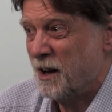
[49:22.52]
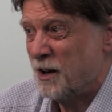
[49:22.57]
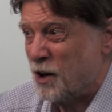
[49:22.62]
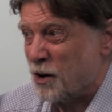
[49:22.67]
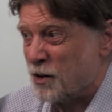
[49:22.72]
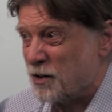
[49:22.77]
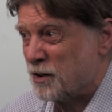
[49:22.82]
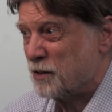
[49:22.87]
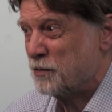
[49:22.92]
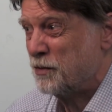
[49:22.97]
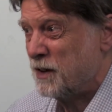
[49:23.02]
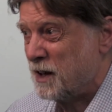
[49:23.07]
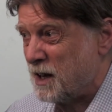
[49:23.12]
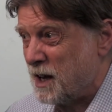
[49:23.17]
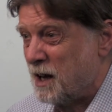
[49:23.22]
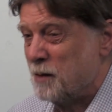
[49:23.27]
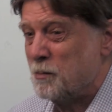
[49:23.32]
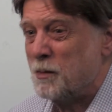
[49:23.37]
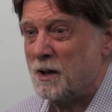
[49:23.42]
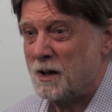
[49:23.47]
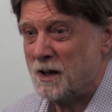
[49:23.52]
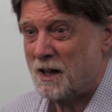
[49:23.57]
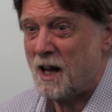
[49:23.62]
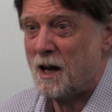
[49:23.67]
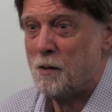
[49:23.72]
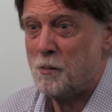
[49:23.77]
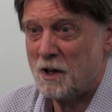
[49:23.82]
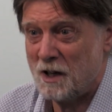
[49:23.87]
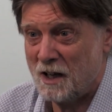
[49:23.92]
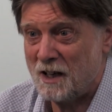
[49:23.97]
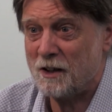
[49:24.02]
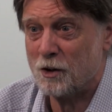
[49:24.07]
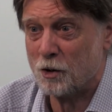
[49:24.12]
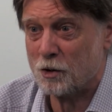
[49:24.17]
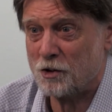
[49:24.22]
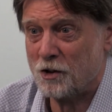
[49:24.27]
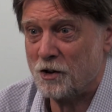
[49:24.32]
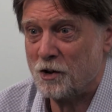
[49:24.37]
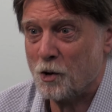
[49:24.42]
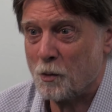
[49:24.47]
Joseph, he came in, he
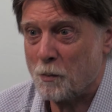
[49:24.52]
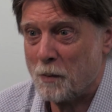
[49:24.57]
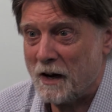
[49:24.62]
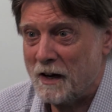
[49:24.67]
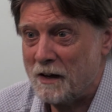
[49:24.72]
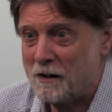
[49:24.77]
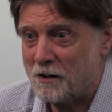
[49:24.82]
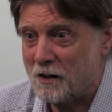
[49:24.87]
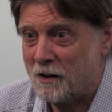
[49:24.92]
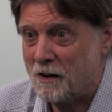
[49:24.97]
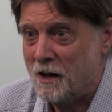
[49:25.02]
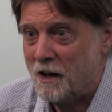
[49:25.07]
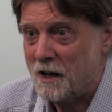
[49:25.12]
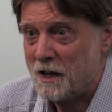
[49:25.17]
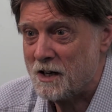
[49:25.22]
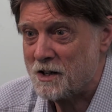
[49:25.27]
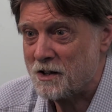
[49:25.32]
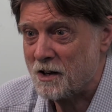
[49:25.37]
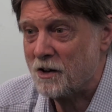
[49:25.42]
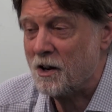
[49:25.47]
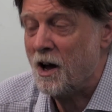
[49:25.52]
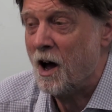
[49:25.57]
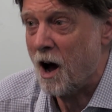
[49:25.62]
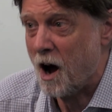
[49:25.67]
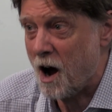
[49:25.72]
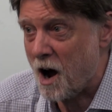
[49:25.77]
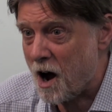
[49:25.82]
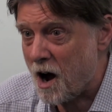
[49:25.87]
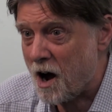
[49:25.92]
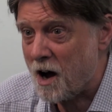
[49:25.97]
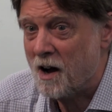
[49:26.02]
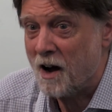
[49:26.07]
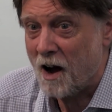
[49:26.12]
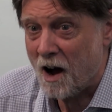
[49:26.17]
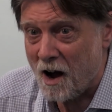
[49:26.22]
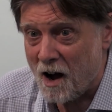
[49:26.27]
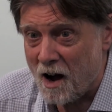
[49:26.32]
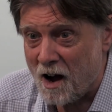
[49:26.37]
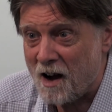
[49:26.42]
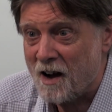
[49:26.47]
looked at your painting. He said,
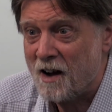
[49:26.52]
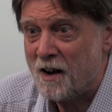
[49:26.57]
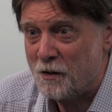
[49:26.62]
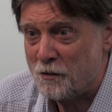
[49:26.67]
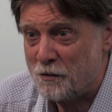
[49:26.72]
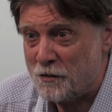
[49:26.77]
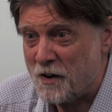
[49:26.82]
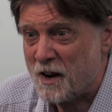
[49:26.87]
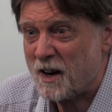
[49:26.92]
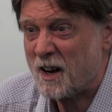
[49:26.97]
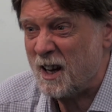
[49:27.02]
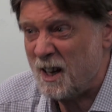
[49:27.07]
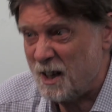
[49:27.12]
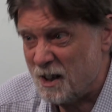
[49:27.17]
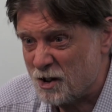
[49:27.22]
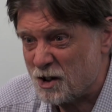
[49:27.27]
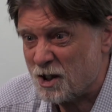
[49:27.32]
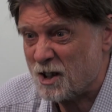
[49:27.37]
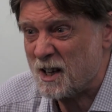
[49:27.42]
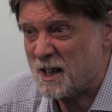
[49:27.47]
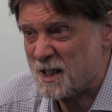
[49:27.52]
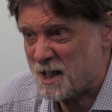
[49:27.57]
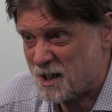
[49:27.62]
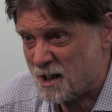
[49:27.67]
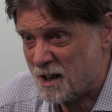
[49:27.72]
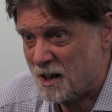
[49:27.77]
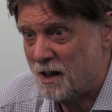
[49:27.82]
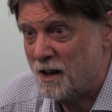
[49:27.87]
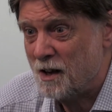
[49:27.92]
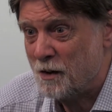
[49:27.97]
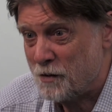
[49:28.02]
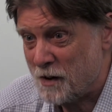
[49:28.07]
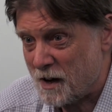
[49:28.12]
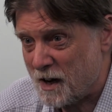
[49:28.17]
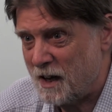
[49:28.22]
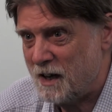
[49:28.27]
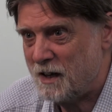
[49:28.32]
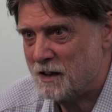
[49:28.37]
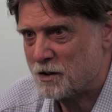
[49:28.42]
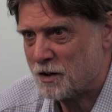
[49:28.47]
very interesting,
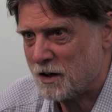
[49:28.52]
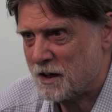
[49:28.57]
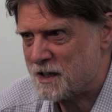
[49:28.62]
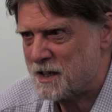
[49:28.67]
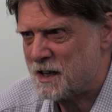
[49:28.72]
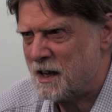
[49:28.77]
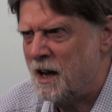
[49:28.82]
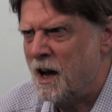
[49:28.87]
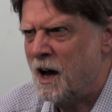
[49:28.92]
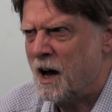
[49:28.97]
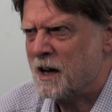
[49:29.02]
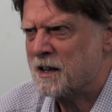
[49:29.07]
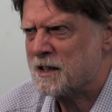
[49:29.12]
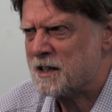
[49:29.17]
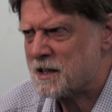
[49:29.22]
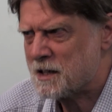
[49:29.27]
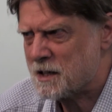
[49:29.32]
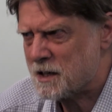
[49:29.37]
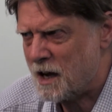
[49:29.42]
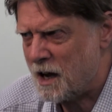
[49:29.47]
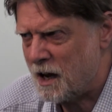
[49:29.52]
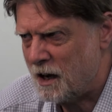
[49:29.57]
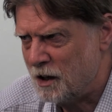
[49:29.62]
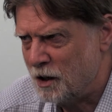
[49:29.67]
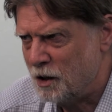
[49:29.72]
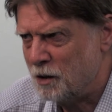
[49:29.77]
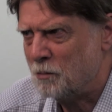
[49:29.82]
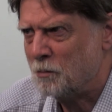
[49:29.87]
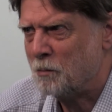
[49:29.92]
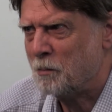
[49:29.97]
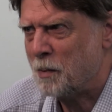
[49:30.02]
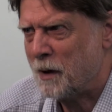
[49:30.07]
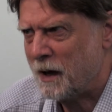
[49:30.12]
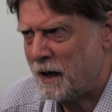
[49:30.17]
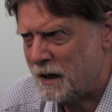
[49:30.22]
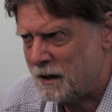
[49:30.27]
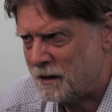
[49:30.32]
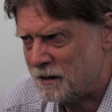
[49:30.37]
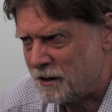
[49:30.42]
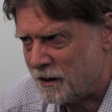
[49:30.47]
a Zen
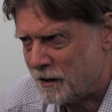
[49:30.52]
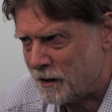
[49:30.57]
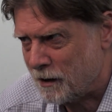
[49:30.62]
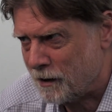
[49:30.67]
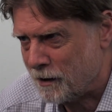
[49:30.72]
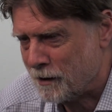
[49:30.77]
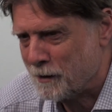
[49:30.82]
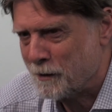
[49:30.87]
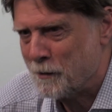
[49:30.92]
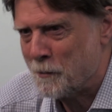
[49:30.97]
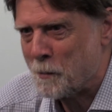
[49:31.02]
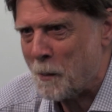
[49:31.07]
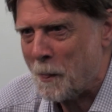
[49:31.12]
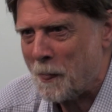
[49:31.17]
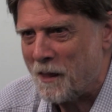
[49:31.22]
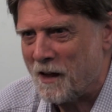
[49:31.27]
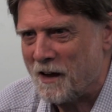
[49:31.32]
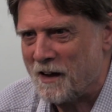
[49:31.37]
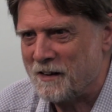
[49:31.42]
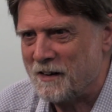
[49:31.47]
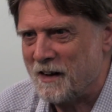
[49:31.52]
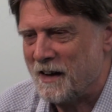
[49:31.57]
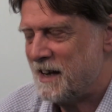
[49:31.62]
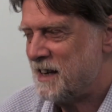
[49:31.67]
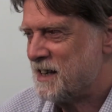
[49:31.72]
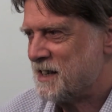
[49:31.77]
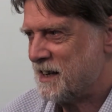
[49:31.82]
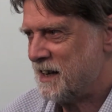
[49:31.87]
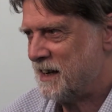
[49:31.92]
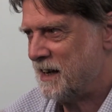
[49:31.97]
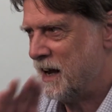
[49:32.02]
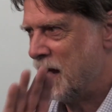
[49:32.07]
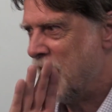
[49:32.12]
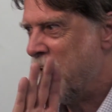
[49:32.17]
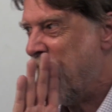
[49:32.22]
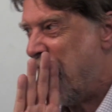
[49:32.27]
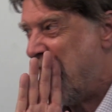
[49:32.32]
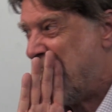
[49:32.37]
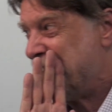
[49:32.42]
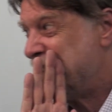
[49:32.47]
painting. And he said,
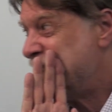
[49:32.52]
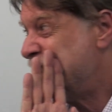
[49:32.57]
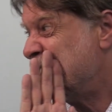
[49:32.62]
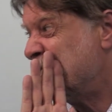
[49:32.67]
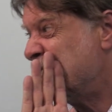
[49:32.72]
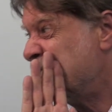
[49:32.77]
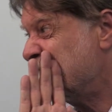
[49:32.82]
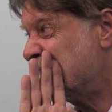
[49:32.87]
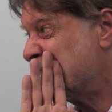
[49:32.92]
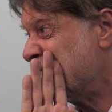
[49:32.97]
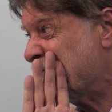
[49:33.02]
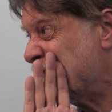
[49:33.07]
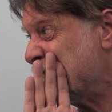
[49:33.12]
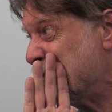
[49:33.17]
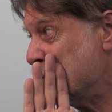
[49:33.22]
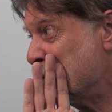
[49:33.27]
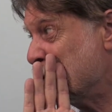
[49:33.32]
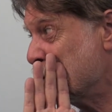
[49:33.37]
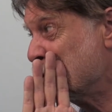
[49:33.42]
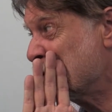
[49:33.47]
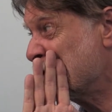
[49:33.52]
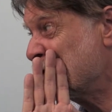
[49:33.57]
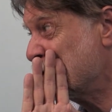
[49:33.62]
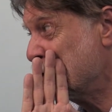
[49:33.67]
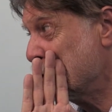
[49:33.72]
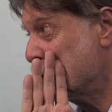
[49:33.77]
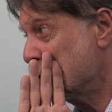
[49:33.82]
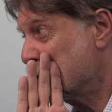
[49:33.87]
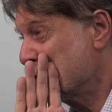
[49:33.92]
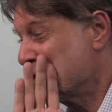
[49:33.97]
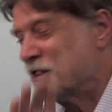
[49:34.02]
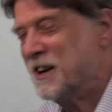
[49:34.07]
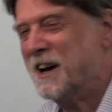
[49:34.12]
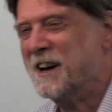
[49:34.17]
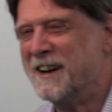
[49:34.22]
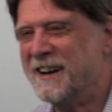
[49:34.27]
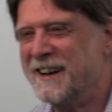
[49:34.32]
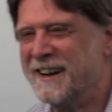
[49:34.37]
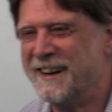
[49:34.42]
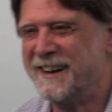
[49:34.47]
I didn't tell him it was
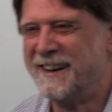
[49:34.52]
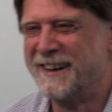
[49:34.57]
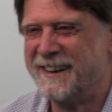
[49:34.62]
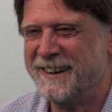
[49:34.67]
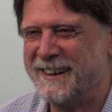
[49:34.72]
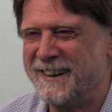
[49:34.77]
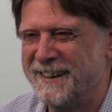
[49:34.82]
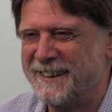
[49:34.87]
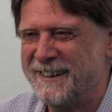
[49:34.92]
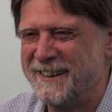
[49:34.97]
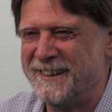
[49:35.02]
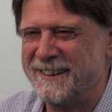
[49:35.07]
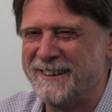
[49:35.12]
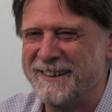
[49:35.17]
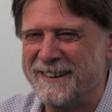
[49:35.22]
yours.